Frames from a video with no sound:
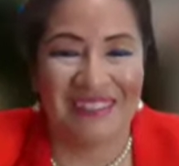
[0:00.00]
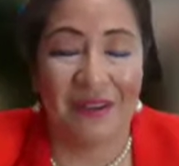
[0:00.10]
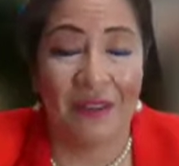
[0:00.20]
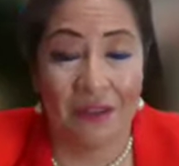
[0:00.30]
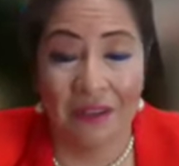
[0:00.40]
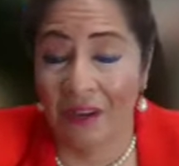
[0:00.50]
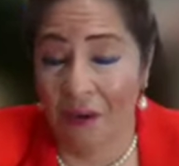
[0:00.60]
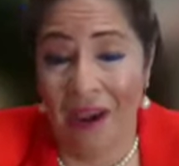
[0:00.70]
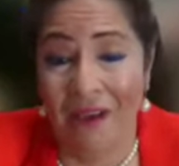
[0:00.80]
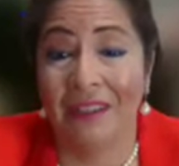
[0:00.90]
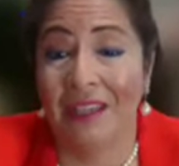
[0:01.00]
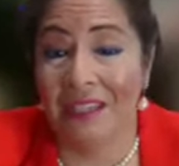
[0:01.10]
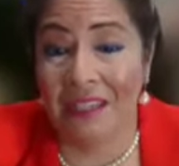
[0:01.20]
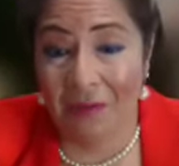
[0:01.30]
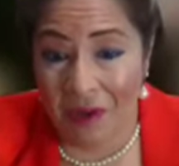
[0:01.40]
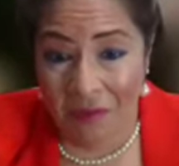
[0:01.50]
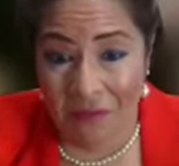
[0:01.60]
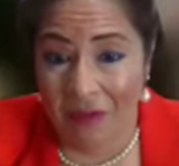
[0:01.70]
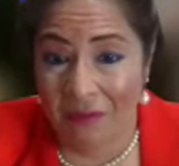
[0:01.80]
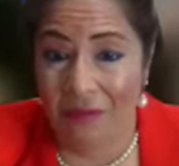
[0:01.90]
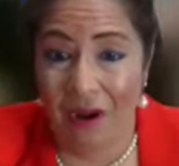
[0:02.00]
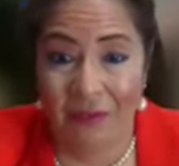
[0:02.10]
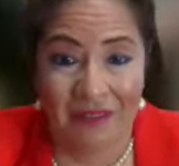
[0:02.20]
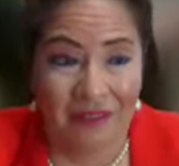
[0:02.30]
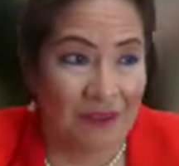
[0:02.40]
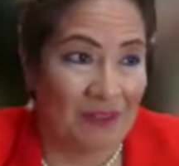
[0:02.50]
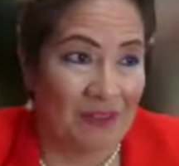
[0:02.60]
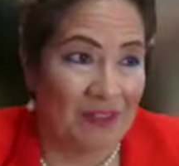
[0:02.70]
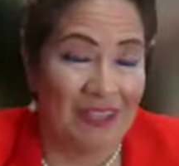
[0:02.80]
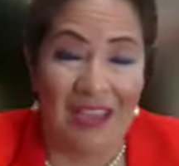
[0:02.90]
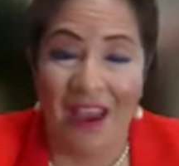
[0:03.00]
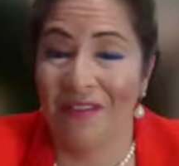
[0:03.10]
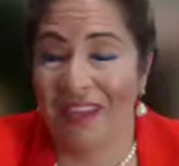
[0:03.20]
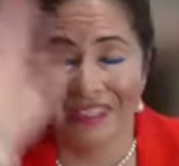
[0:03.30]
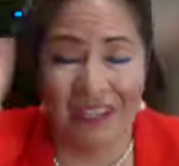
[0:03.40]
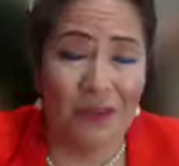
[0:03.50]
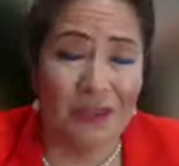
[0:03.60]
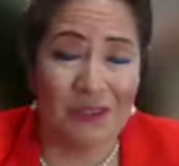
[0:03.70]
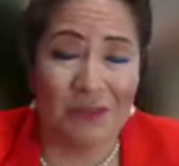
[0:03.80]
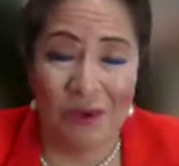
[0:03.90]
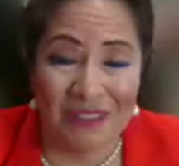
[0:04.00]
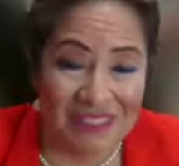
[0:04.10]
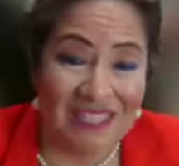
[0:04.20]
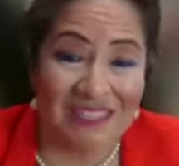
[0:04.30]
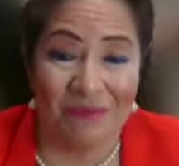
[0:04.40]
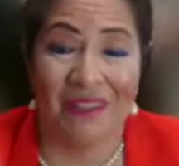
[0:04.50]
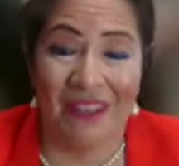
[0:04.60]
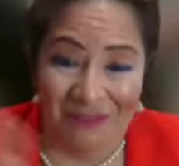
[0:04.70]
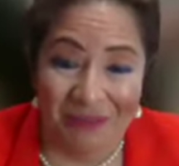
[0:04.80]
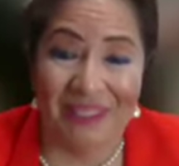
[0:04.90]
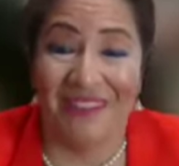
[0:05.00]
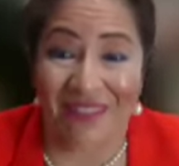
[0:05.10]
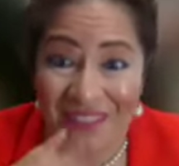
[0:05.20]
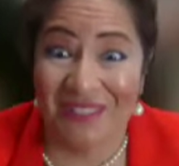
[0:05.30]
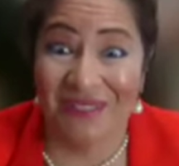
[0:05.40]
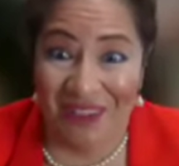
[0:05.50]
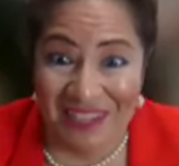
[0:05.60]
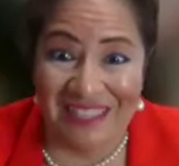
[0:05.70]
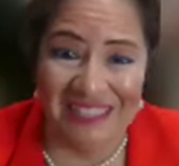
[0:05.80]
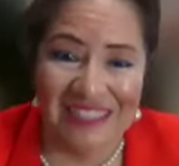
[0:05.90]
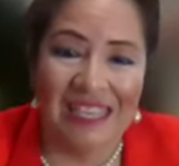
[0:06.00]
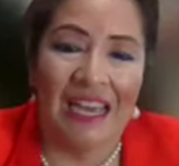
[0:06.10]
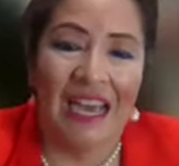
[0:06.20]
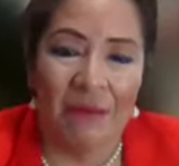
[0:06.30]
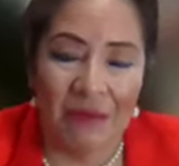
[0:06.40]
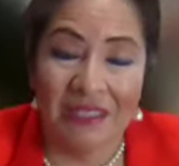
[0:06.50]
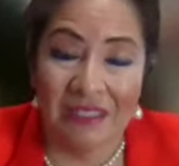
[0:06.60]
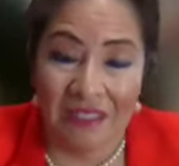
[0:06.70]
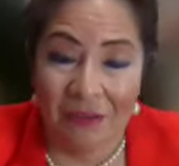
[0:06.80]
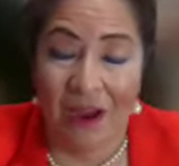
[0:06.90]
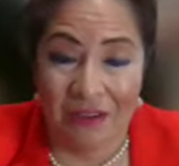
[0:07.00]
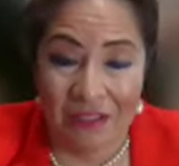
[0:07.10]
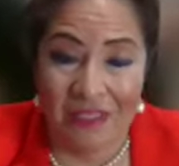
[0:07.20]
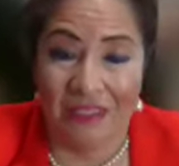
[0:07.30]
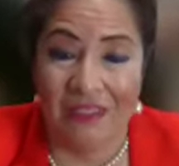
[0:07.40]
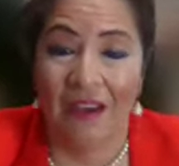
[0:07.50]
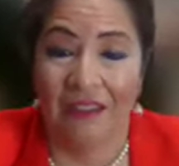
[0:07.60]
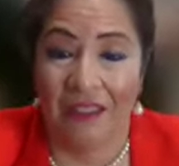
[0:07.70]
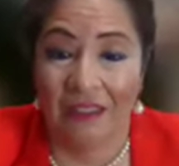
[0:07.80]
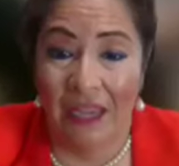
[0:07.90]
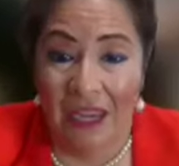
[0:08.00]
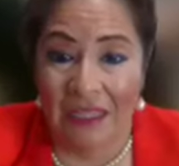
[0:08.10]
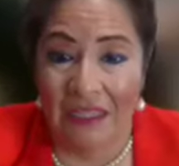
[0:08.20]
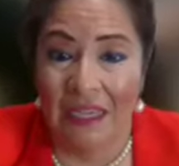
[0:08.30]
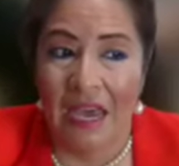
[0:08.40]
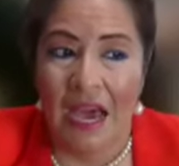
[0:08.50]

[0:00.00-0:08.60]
So we have an election coming up, and probably, every election, like, oh, this is the most decisive, but I believe this one is, because democracy is on the line.